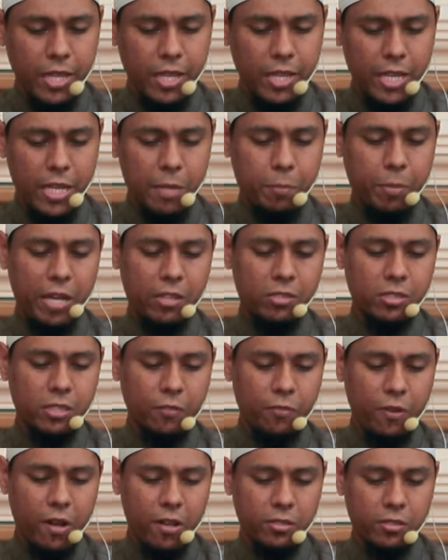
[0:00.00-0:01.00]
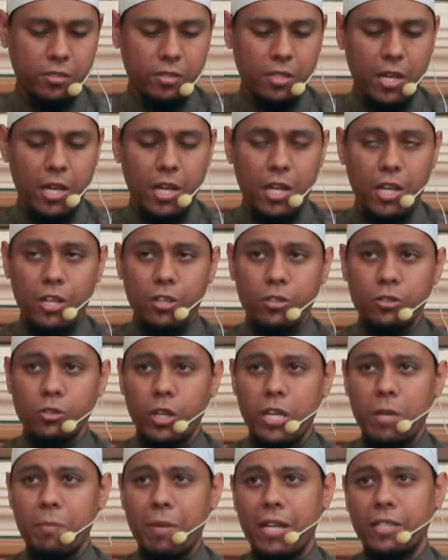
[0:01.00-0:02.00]
It breaks the fast.
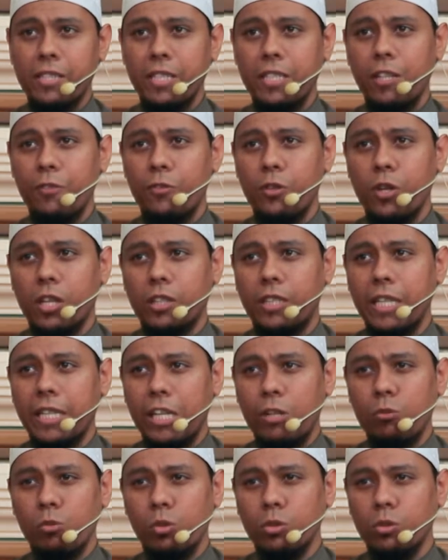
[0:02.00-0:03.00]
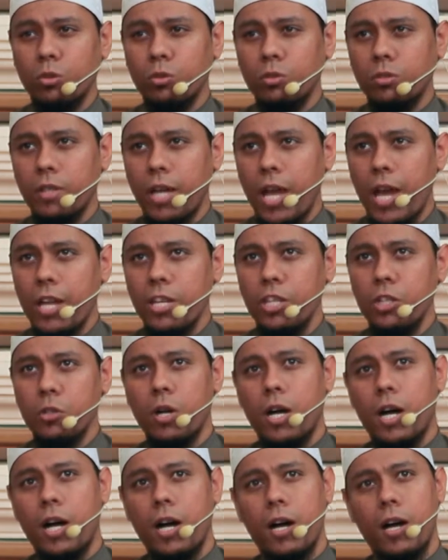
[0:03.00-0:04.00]
So imagine if you are taking wudu and
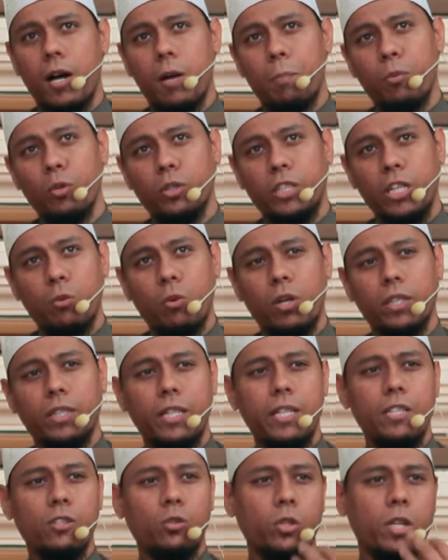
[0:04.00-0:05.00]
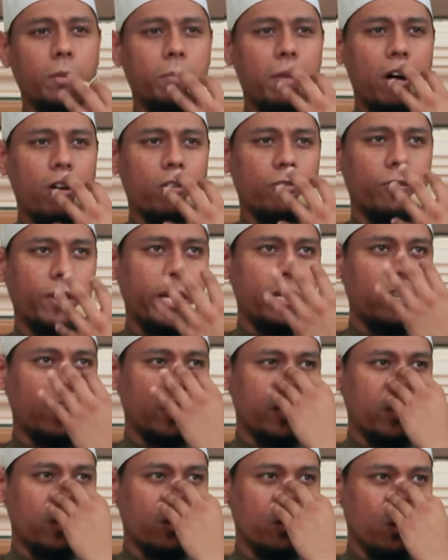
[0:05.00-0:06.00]
you are putting water into the mouth
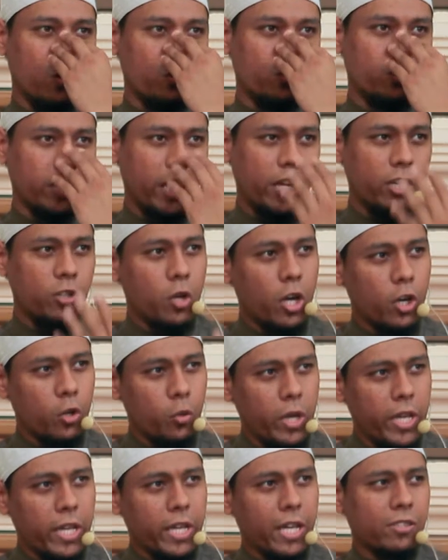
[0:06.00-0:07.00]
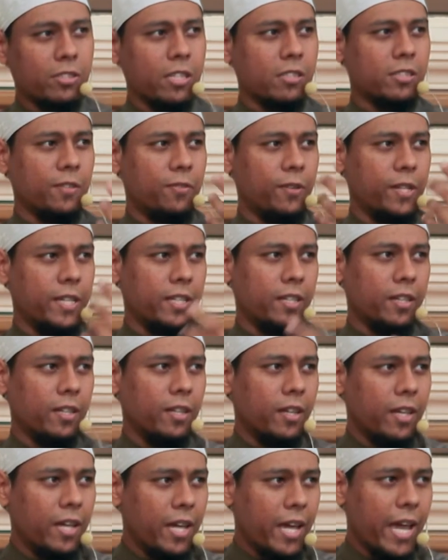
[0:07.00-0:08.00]
and the nose and you are doing excessively
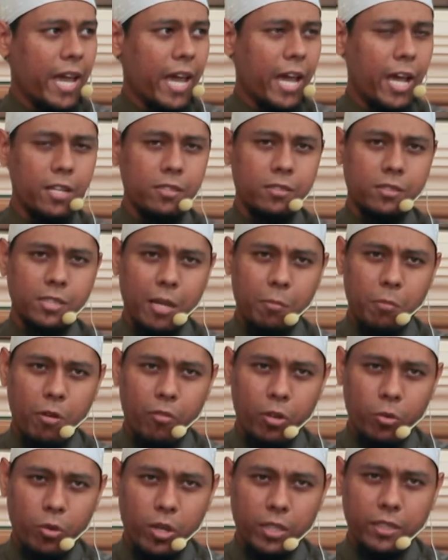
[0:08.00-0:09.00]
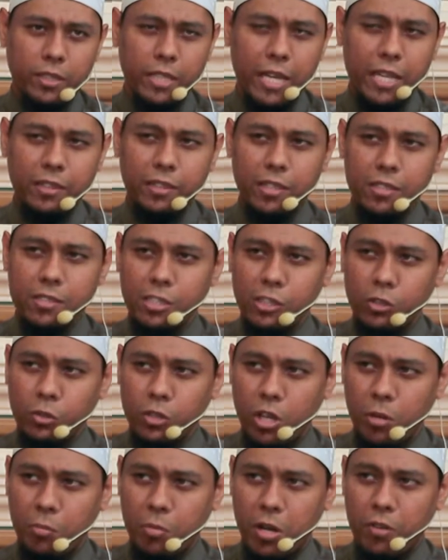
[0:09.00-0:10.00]
and some of the water enters
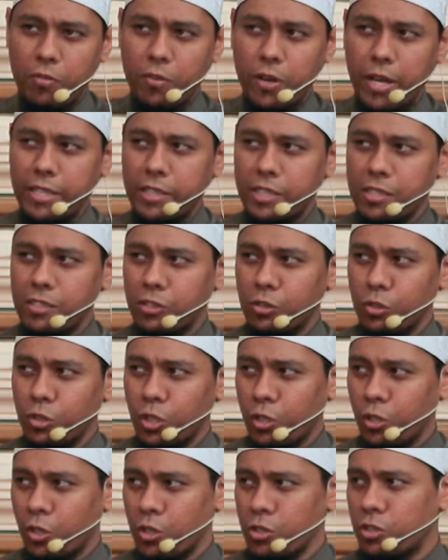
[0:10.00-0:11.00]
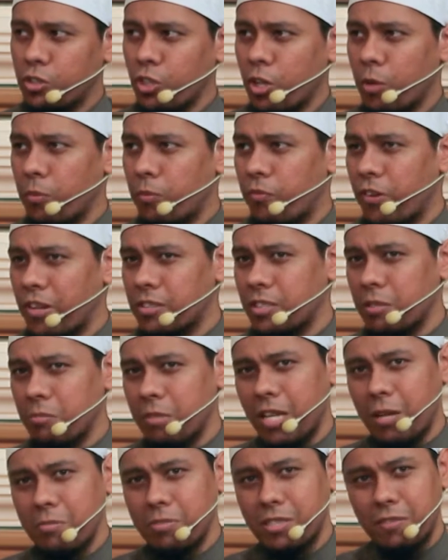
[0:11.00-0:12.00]
into your mouth or enters into your nose, your fasting
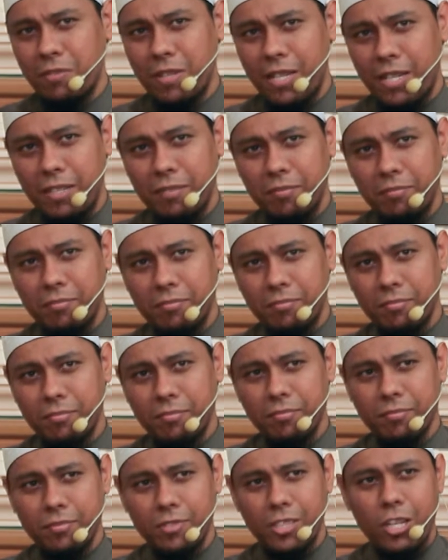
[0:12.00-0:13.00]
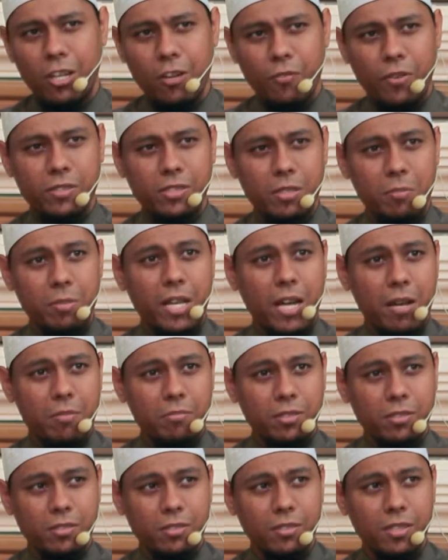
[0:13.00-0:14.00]
becomes invalid. Your fasting
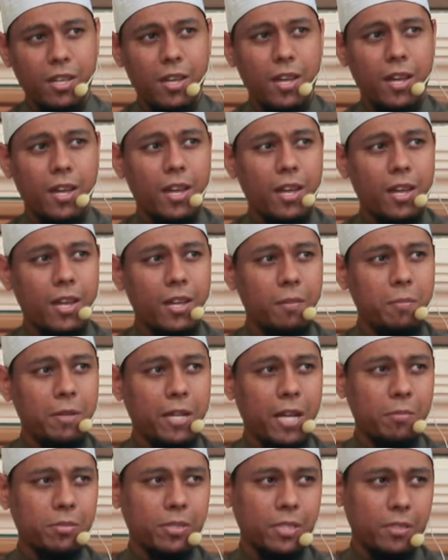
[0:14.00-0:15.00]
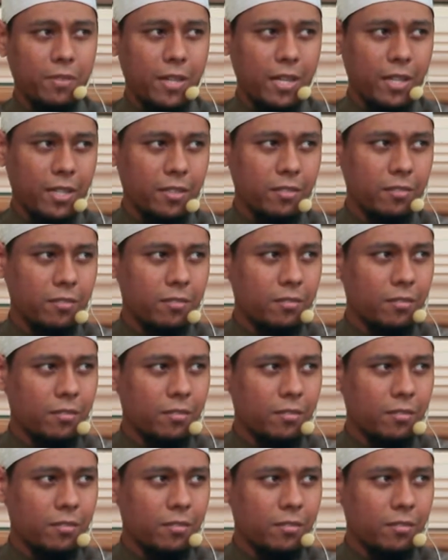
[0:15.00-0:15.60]
becomes becomes invalid.